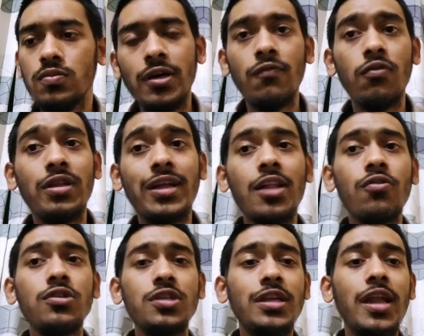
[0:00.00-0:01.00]
For the
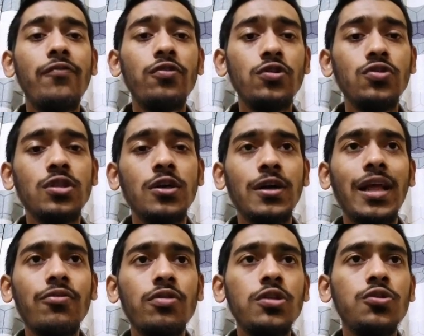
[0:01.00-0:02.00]
calculation you have to use the
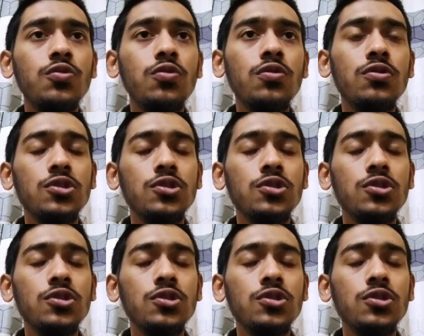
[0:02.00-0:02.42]
calculator tool.